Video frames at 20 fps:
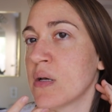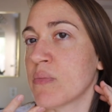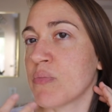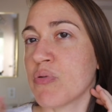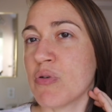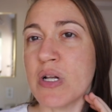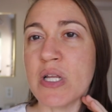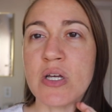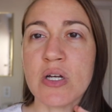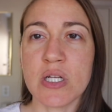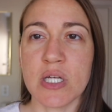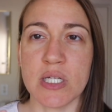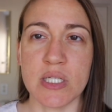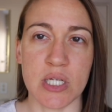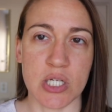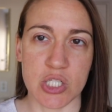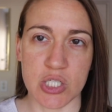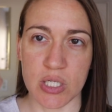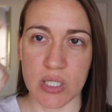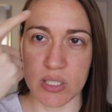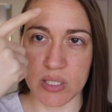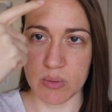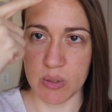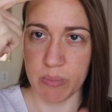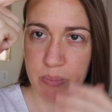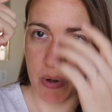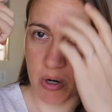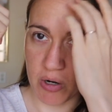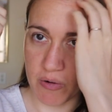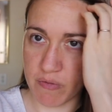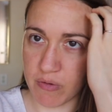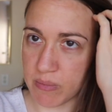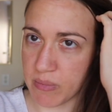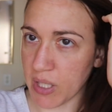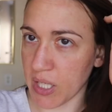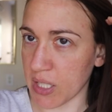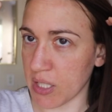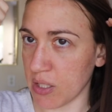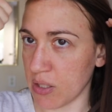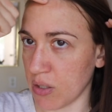pretty good condition, apart from
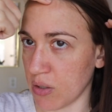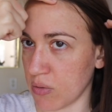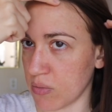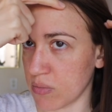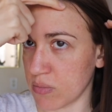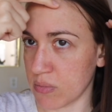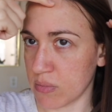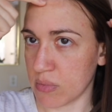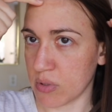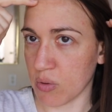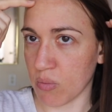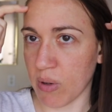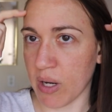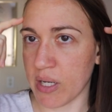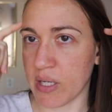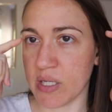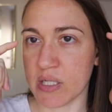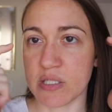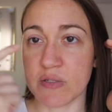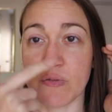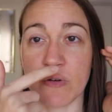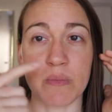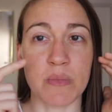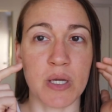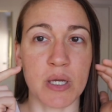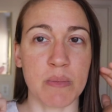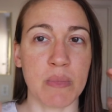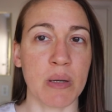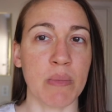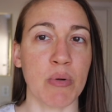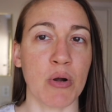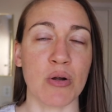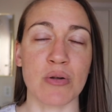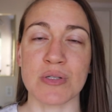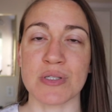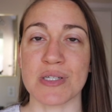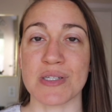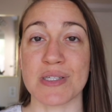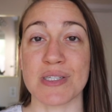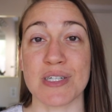like, you know, the redness from like my
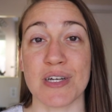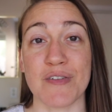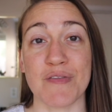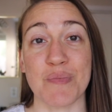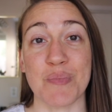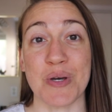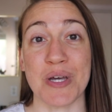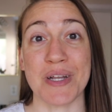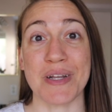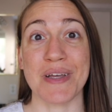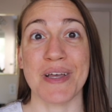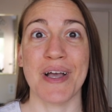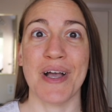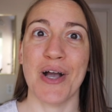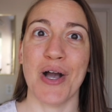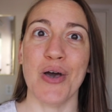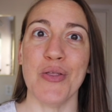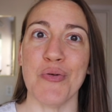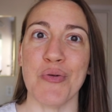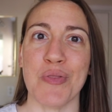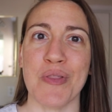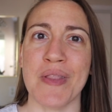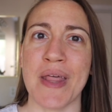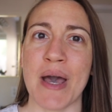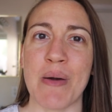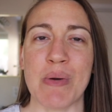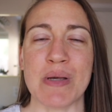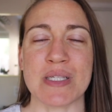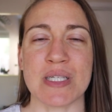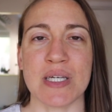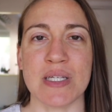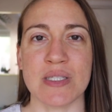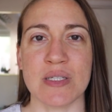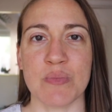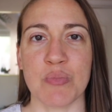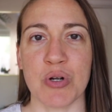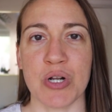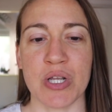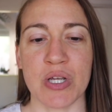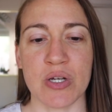burns and stuff. But other than that, my skin's
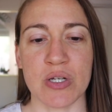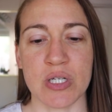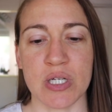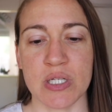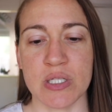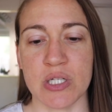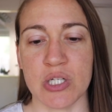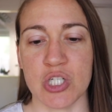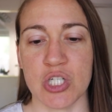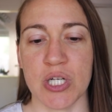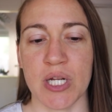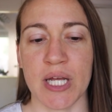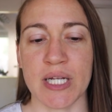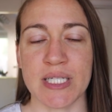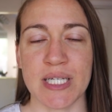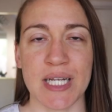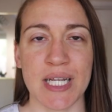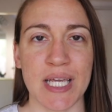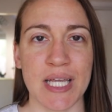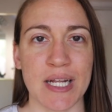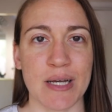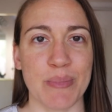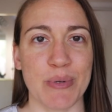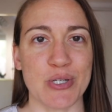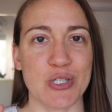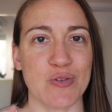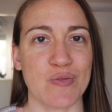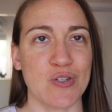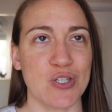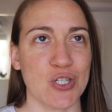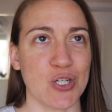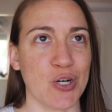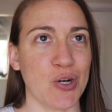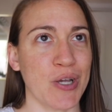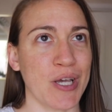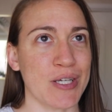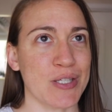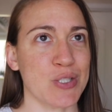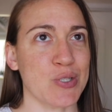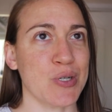in pretty good condition. I did eat a bunch of
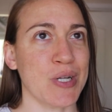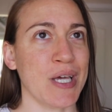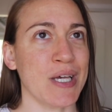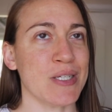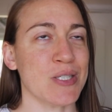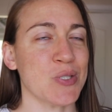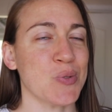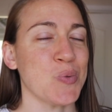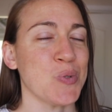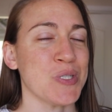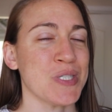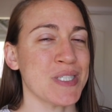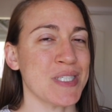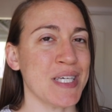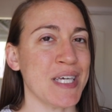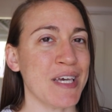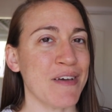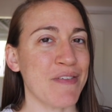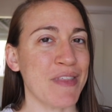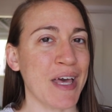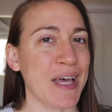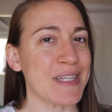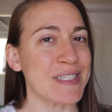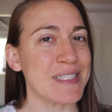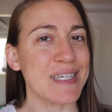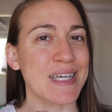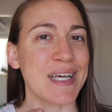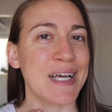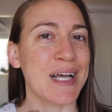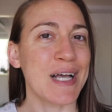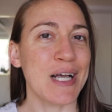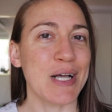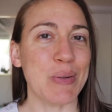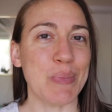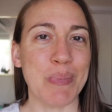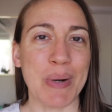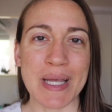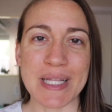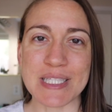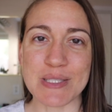sugar yesterday, so we'll see if that
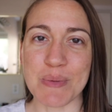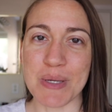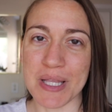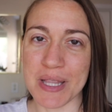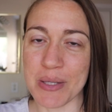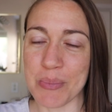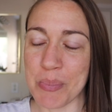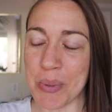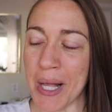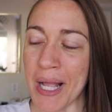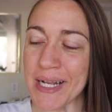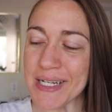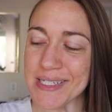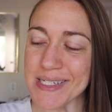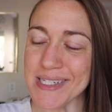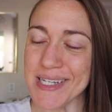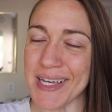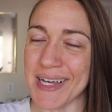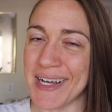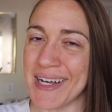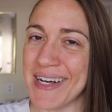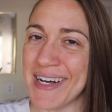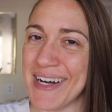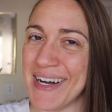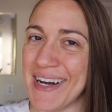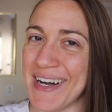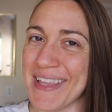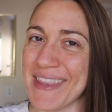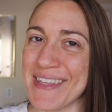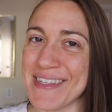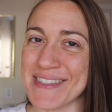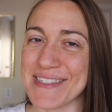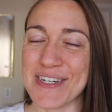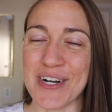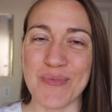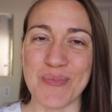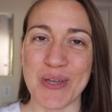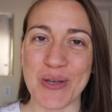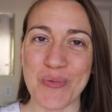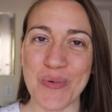bites me in the butt this
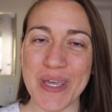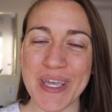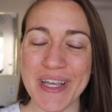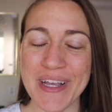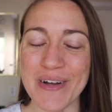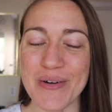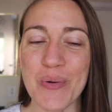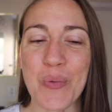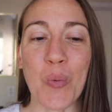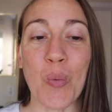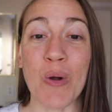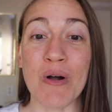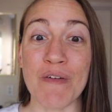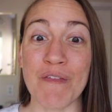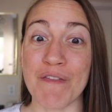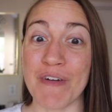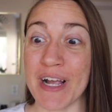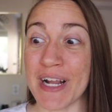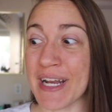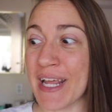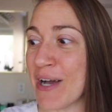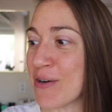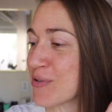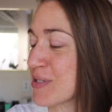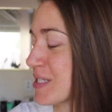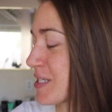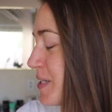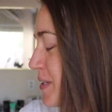coming week. We'll find out.